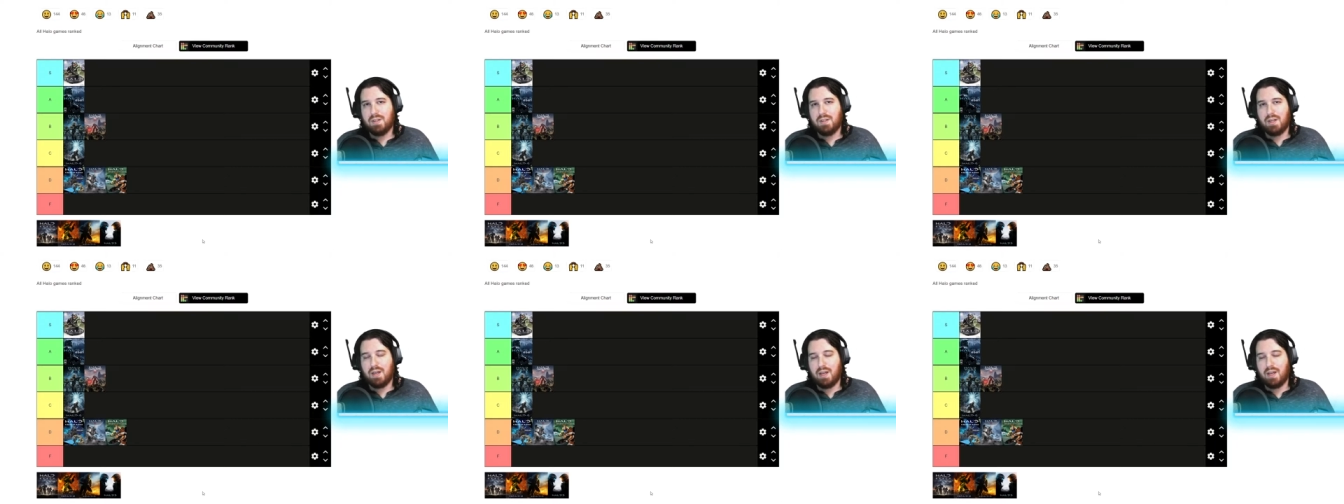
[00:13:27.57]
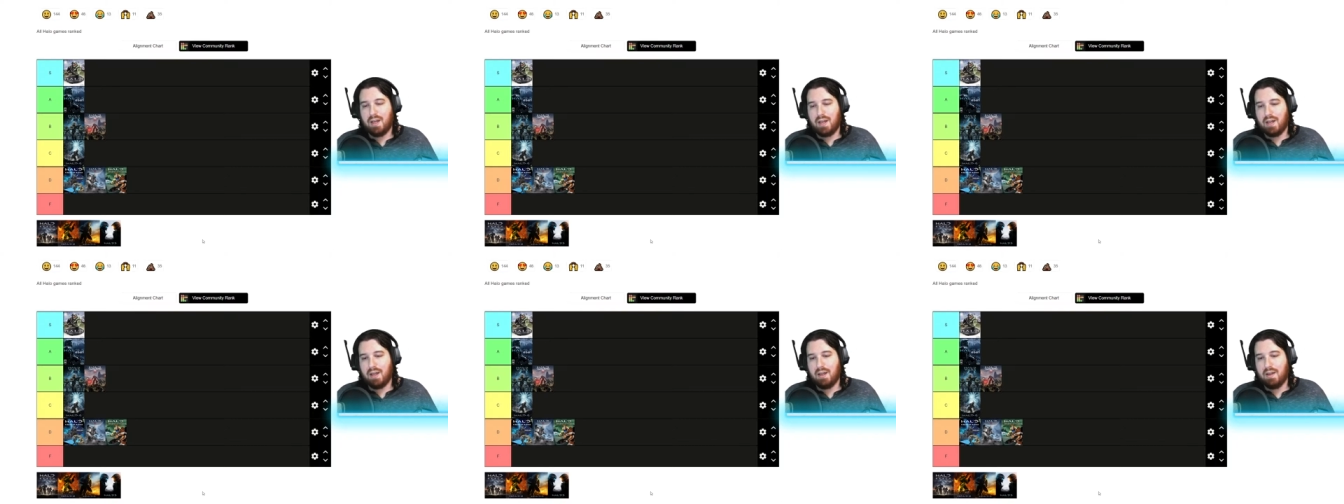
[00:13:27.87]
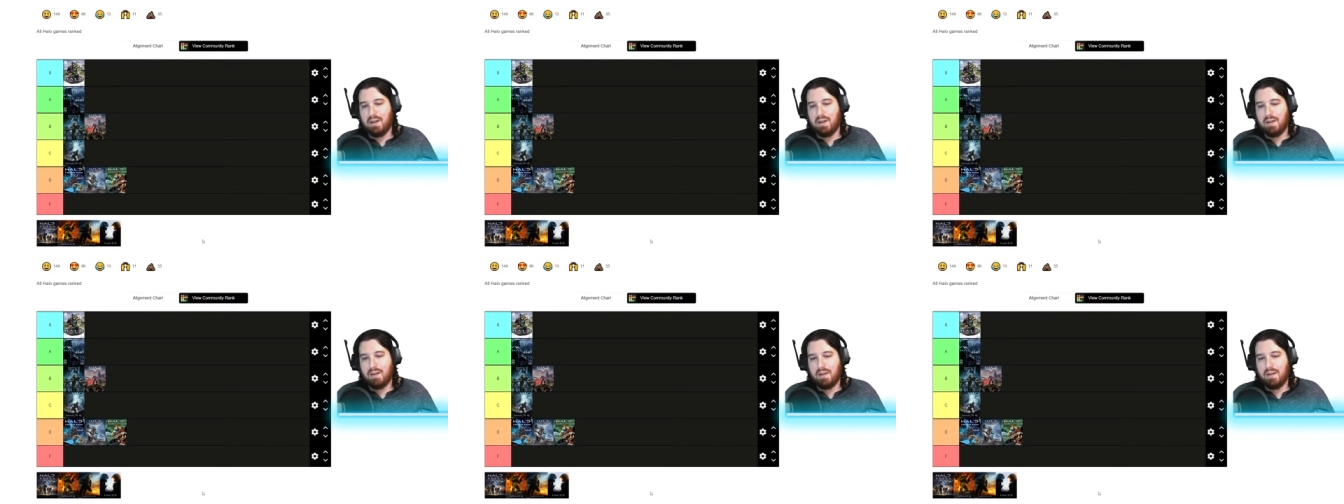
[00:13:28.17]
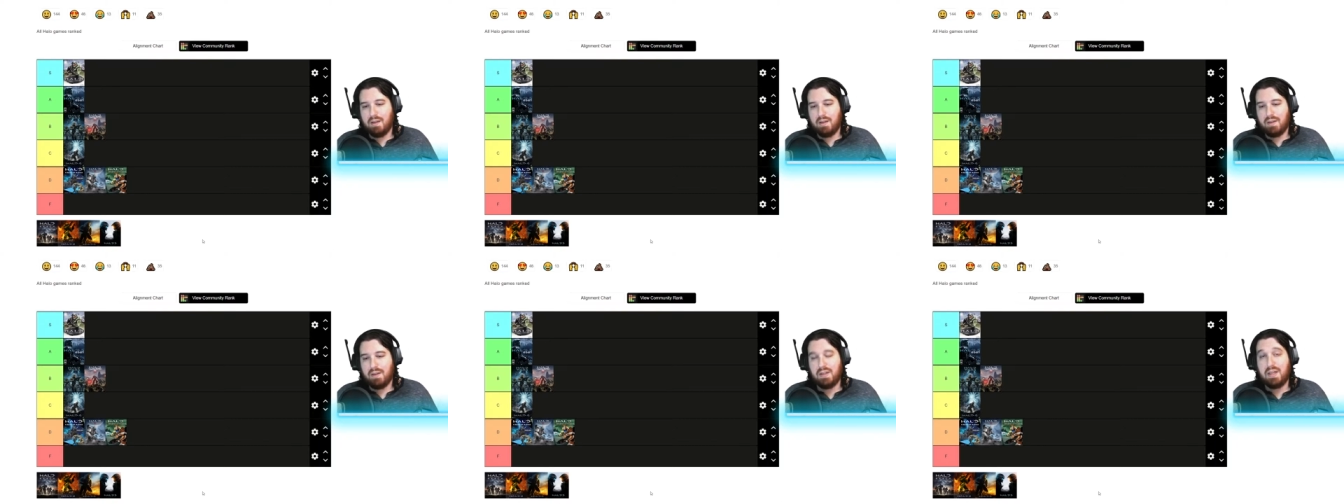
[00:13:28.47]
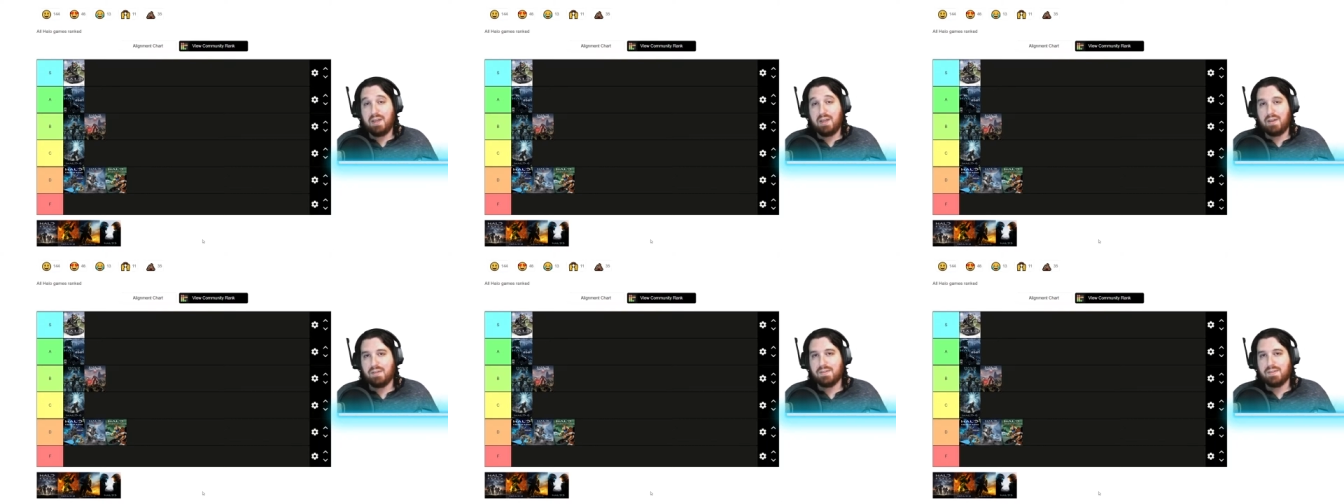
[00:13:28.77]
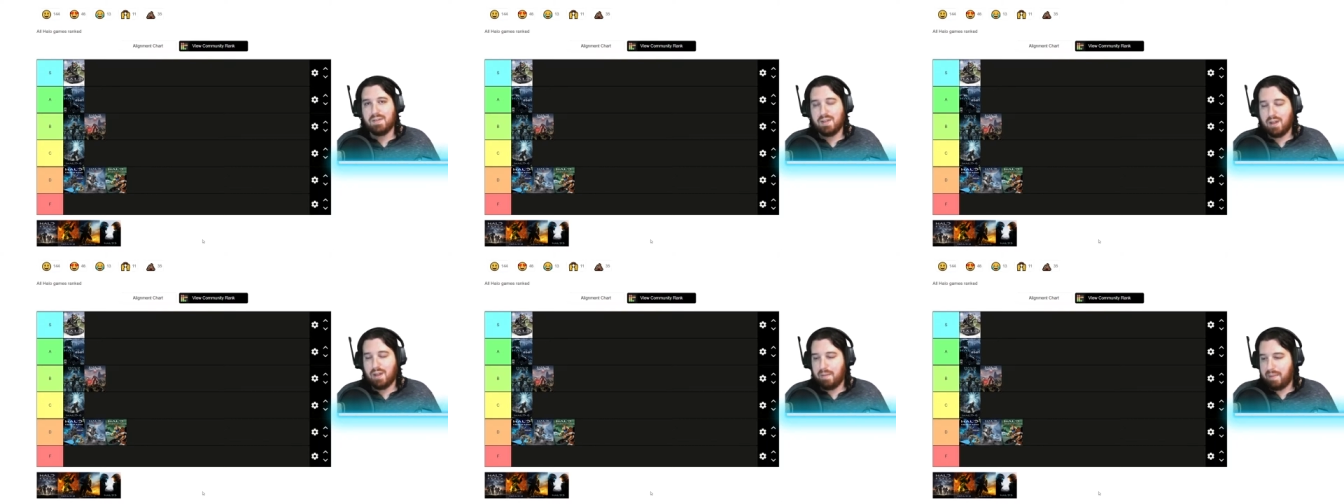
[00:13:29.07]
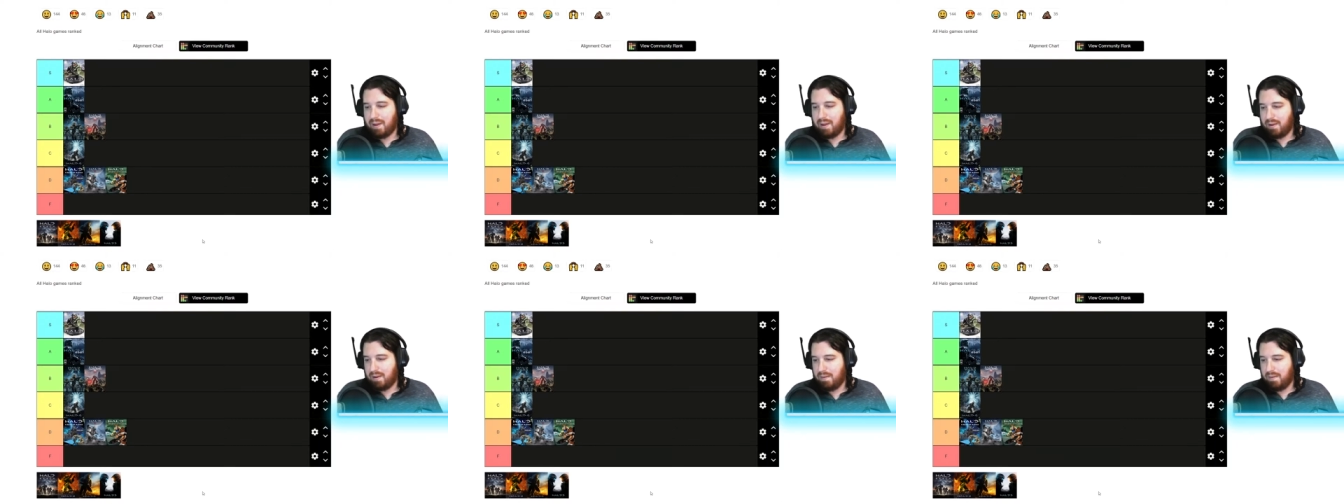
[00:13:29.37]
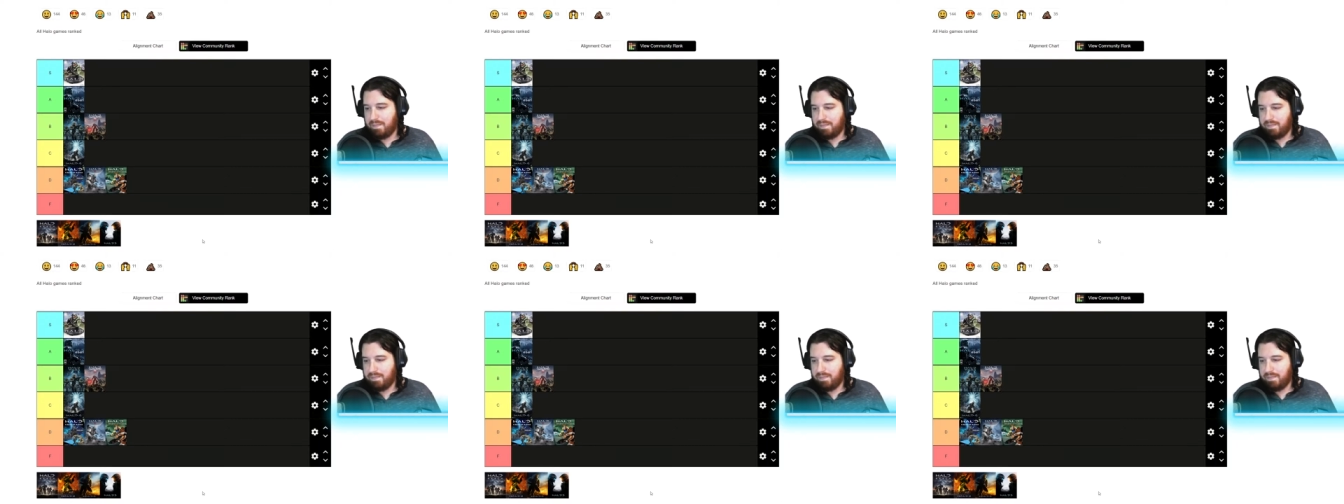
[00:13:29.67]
uh, leagues about it.